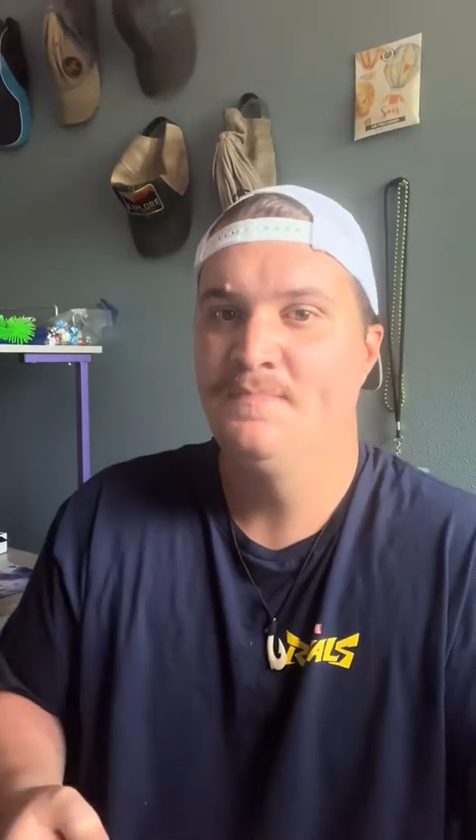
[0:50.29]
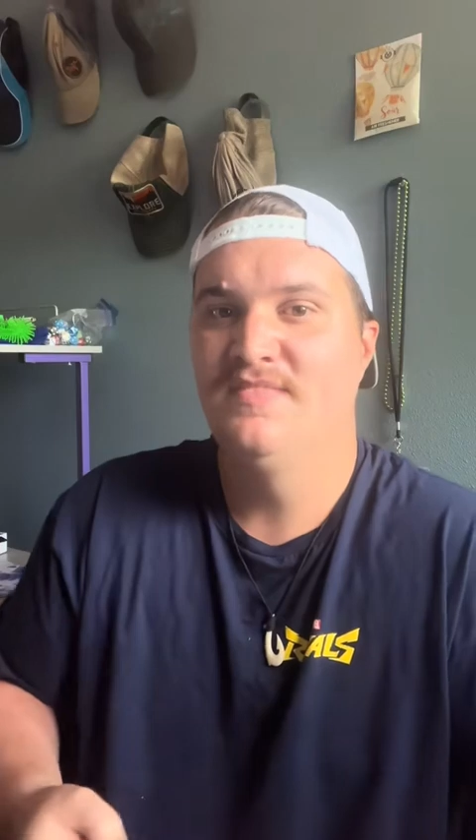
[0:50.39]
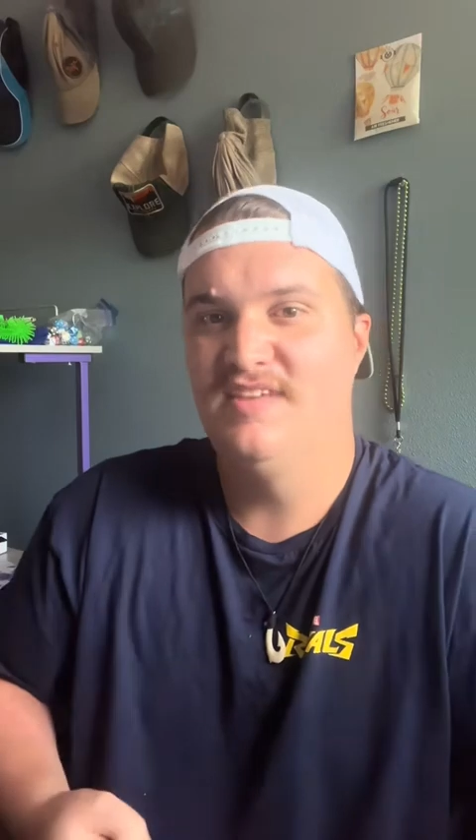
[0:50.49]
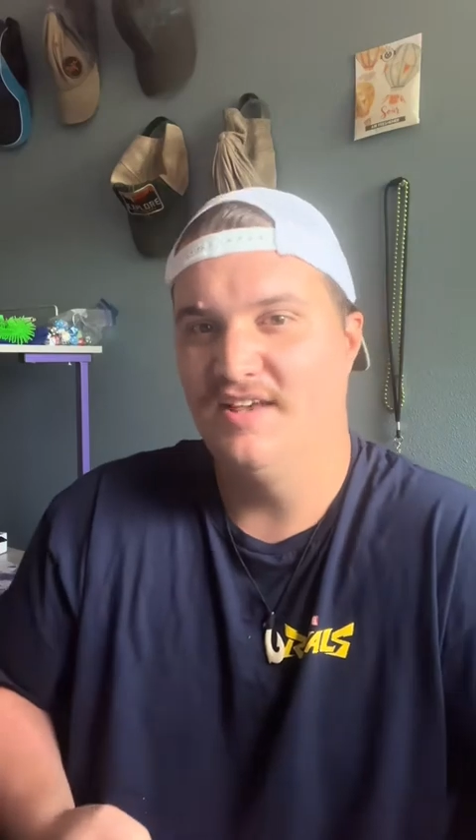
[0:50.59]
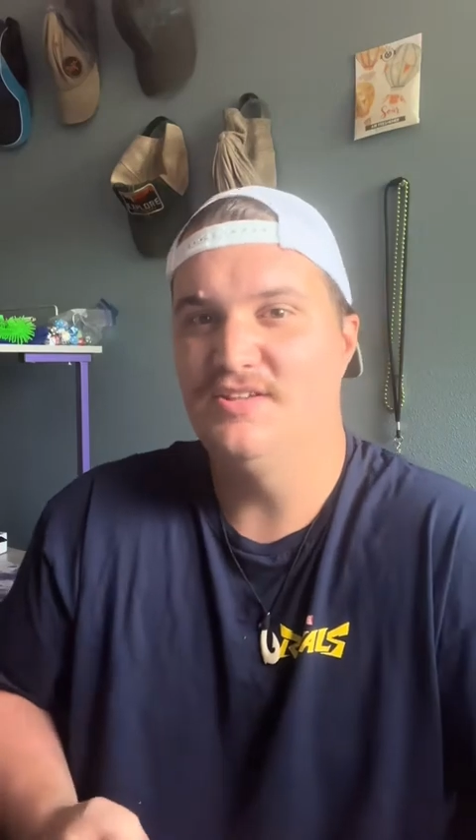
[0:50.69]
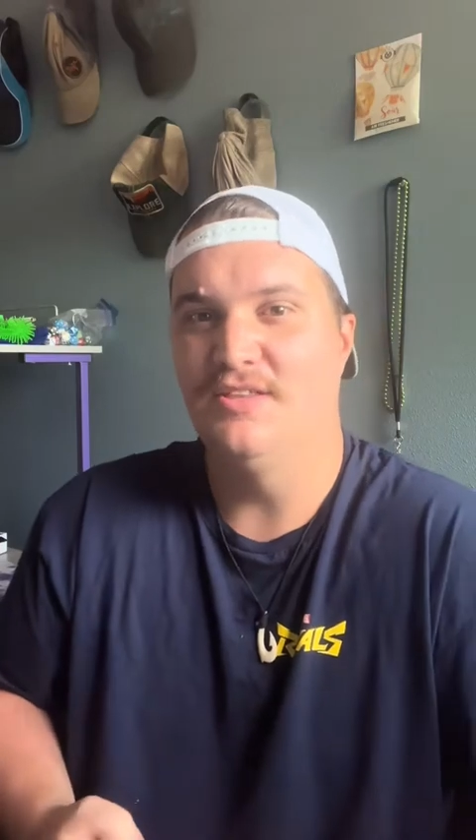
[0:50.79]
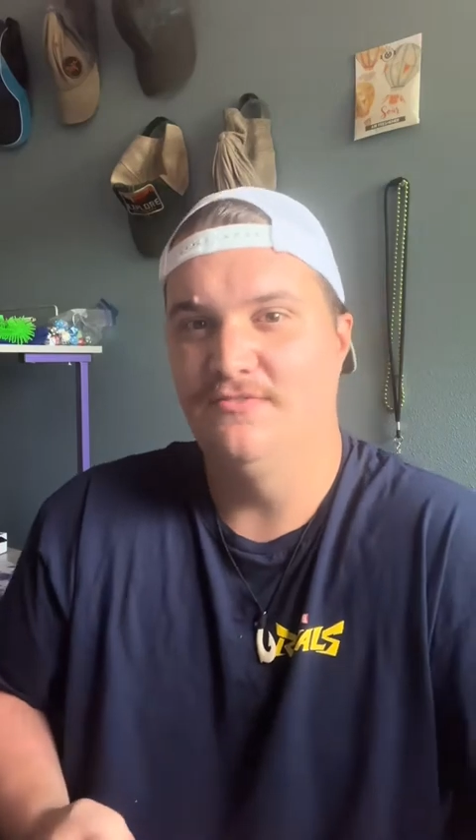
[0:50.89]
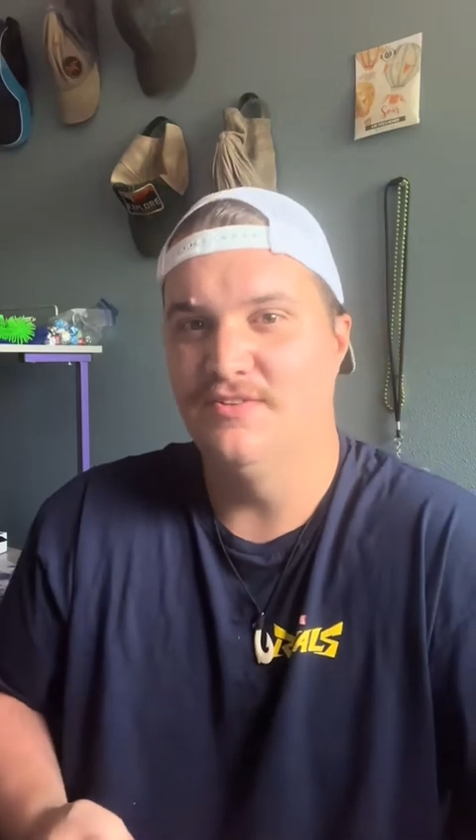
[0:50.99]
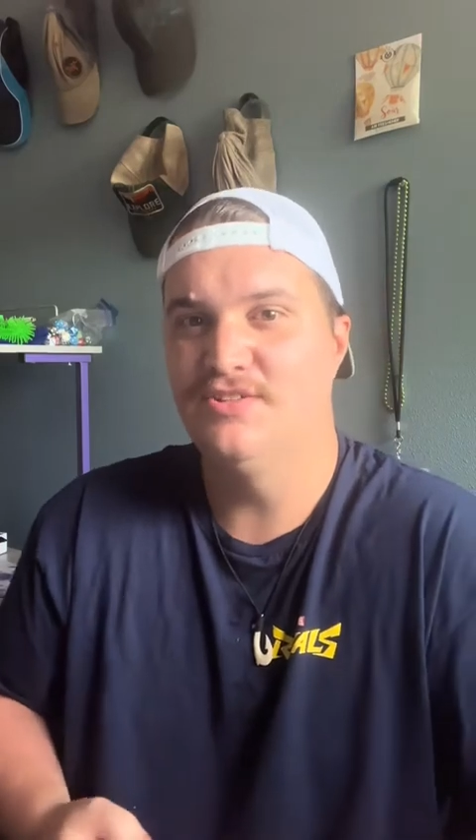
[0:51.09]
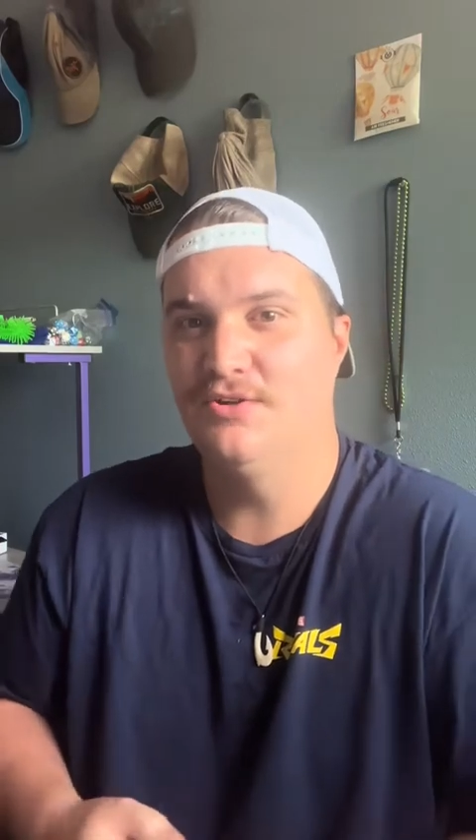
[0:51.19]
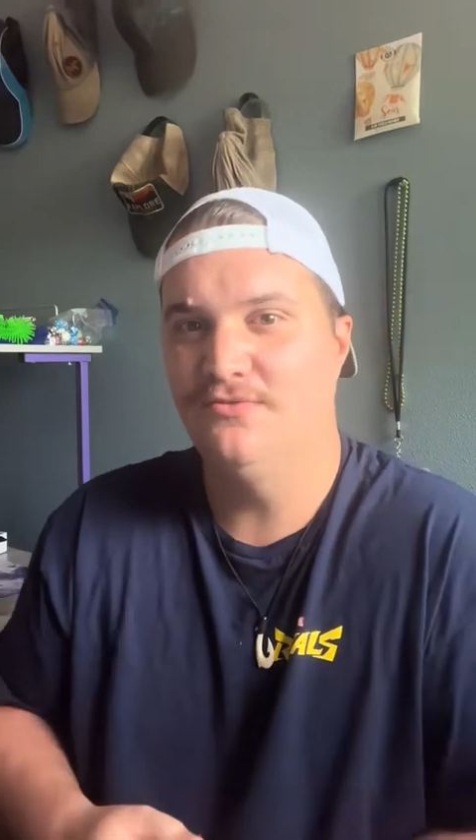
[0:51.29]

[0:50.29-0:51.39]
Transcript: takes on the physical